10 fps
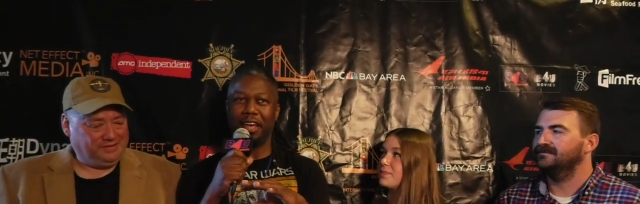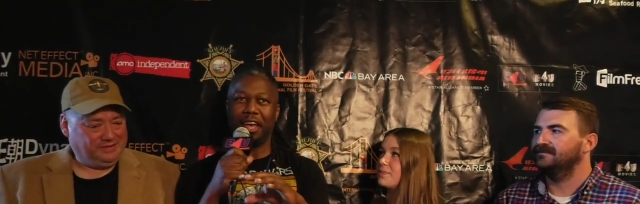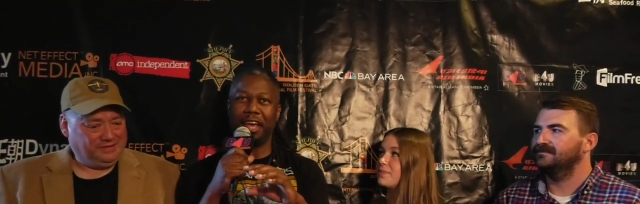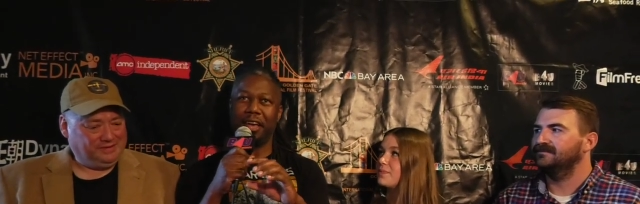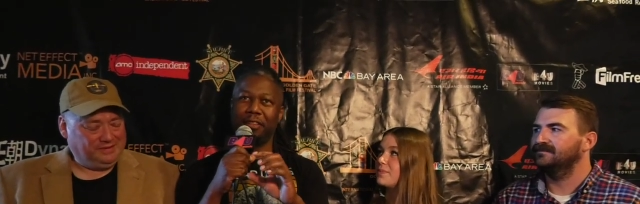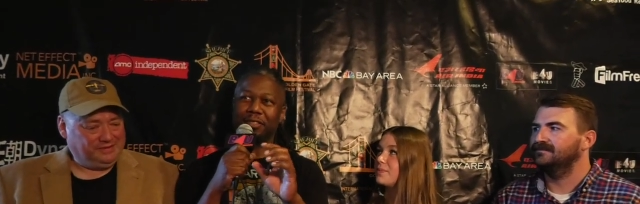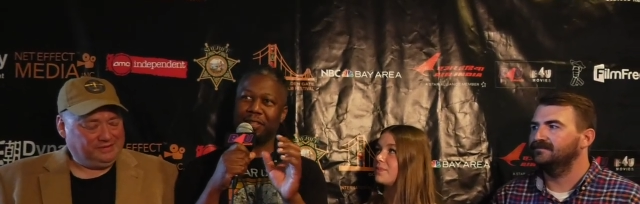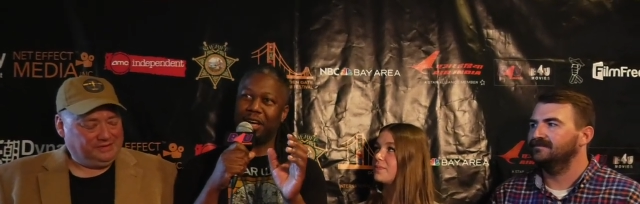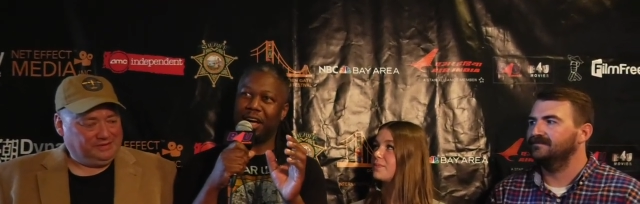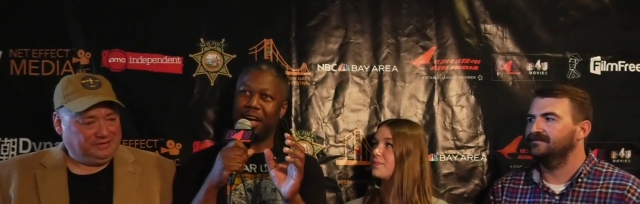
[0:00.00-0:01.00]
Speaker 1: and
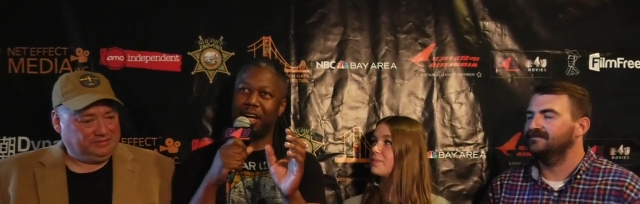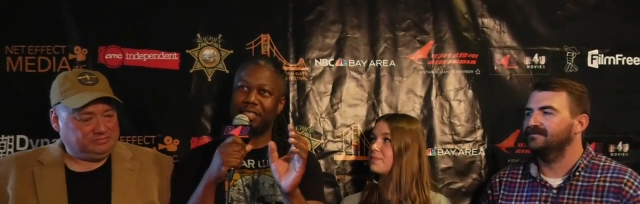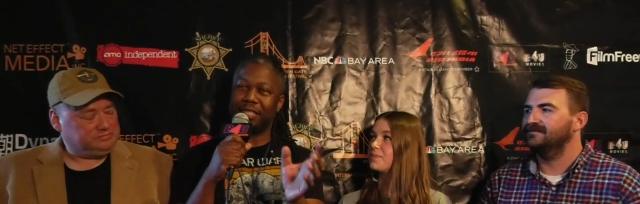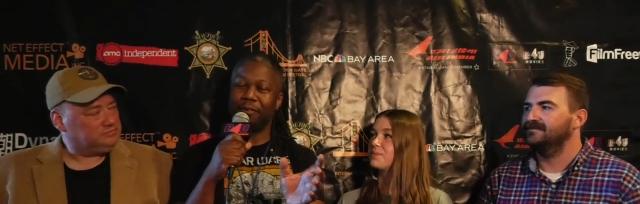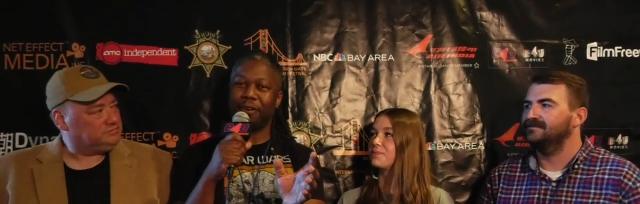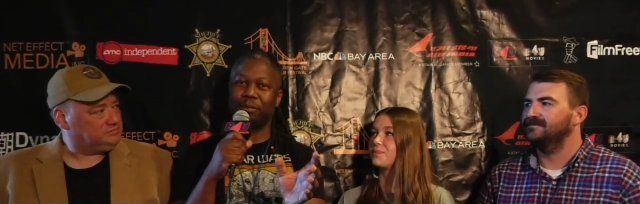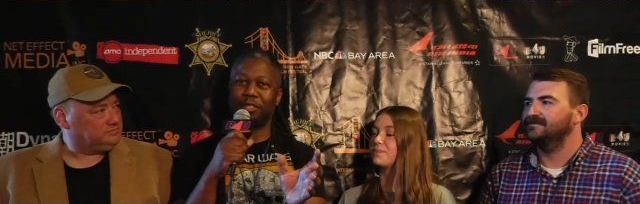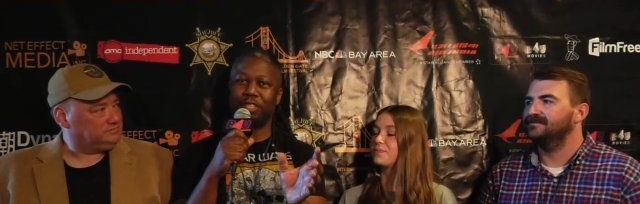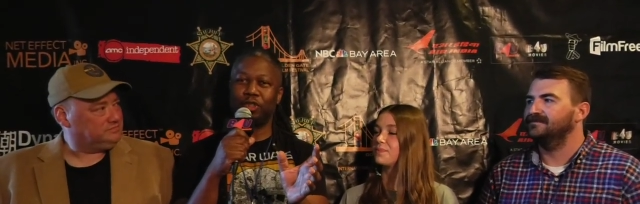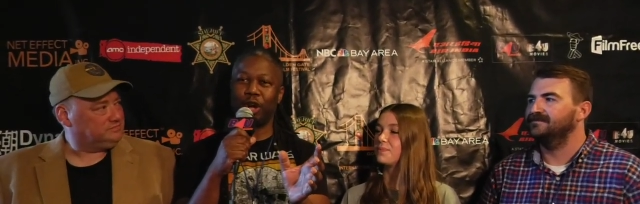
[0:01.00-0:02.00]
uh,
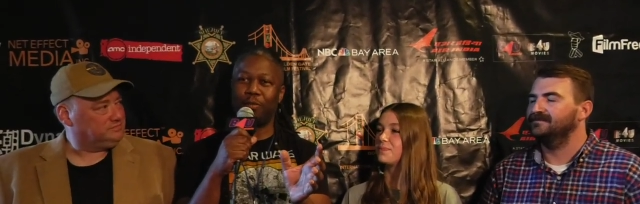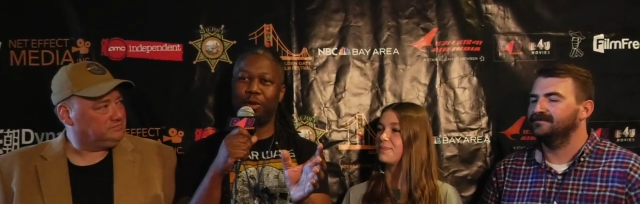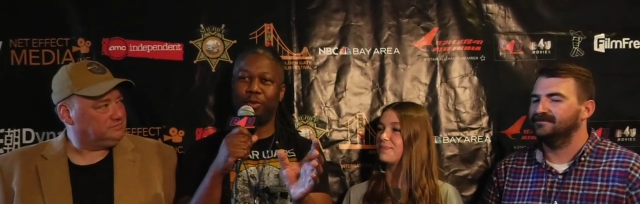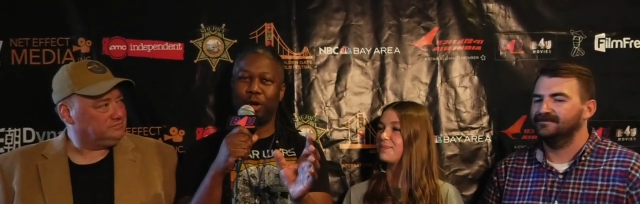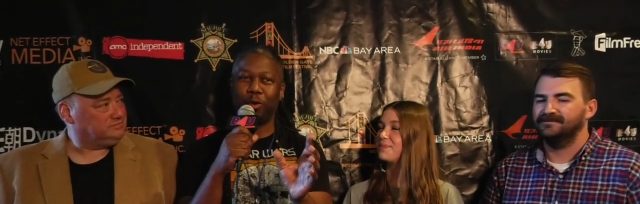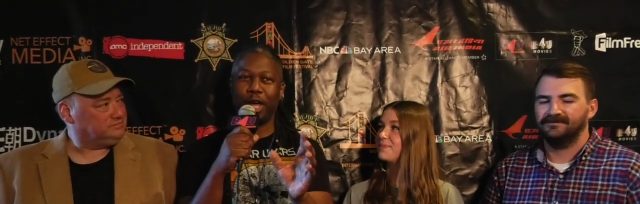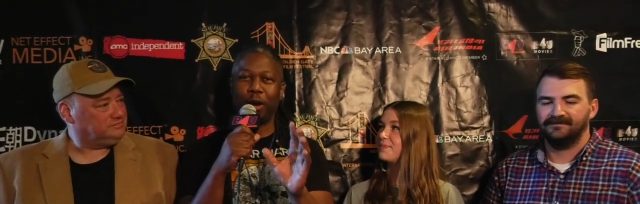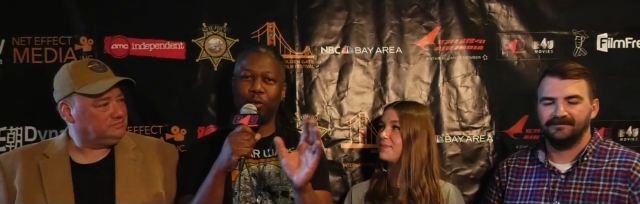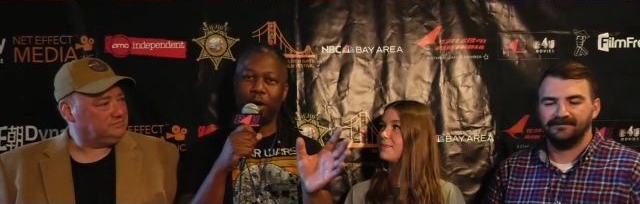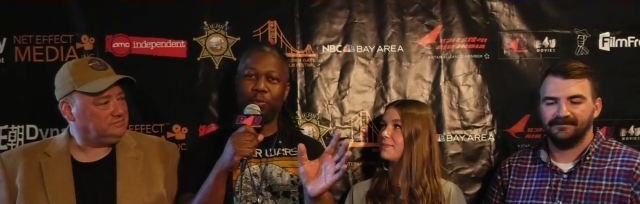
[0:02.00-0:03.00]
75% drama, but we had
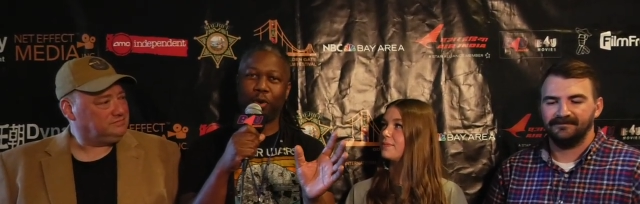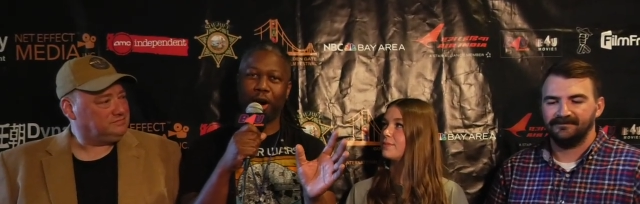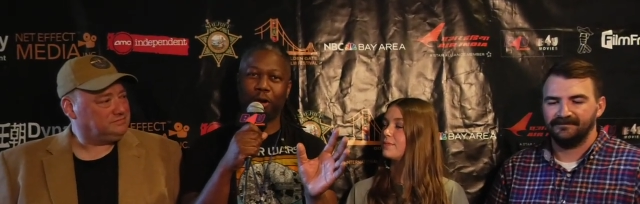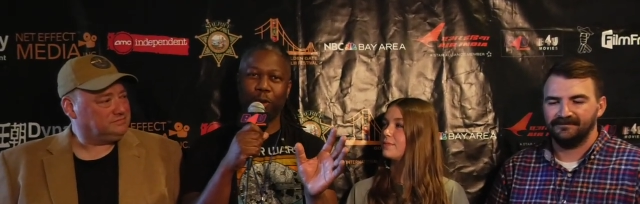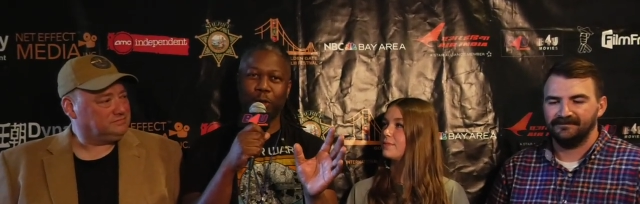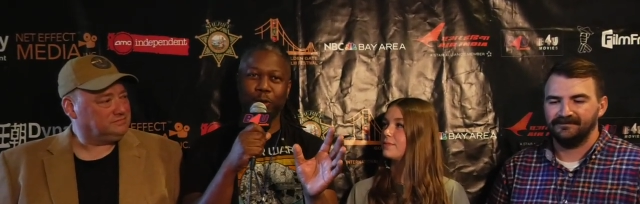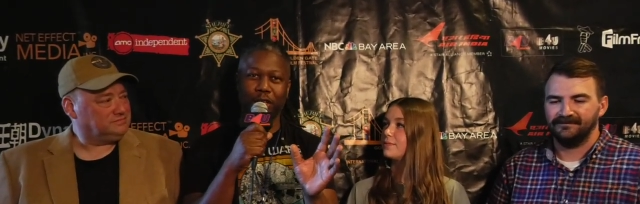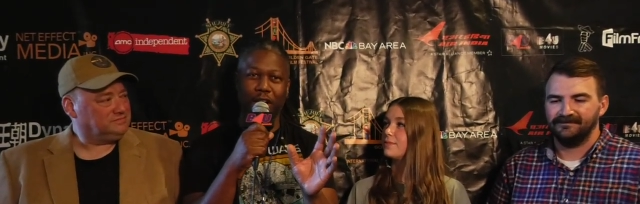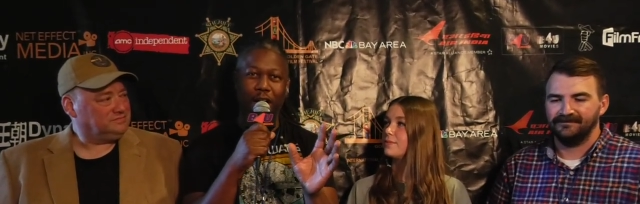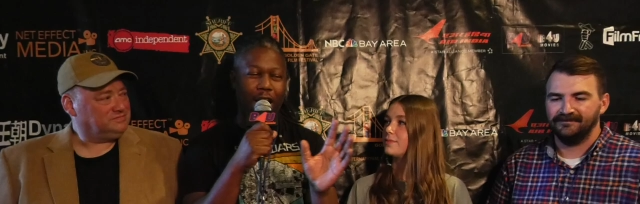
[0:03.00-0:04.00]
one part which was a
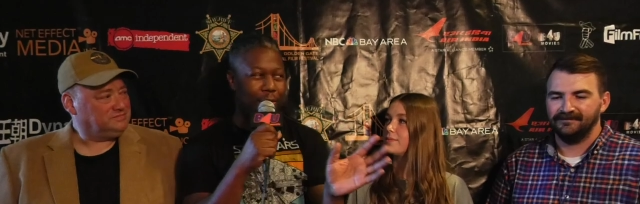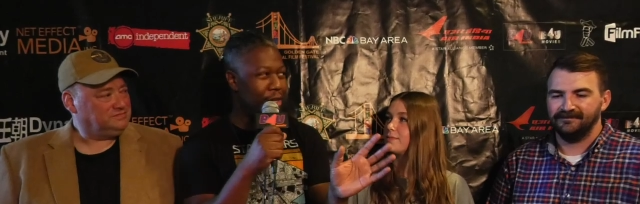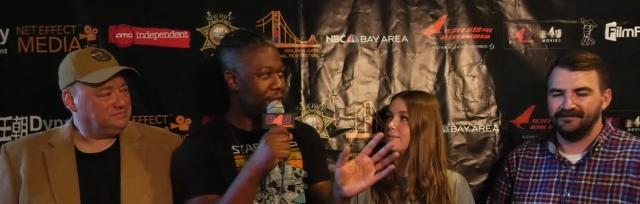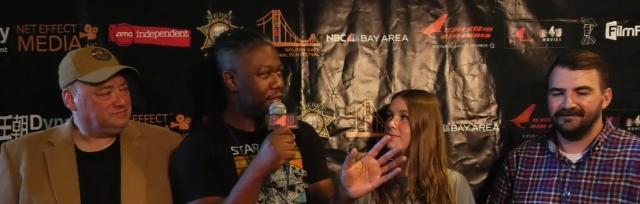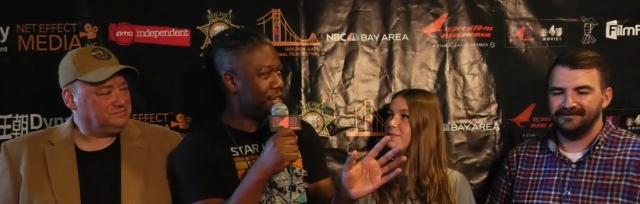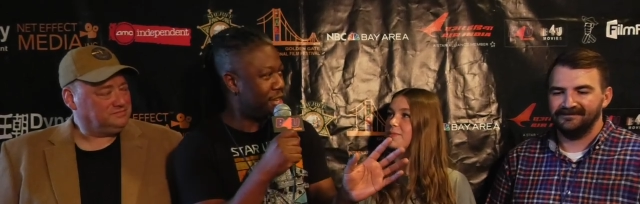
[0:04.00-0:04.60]
comedy.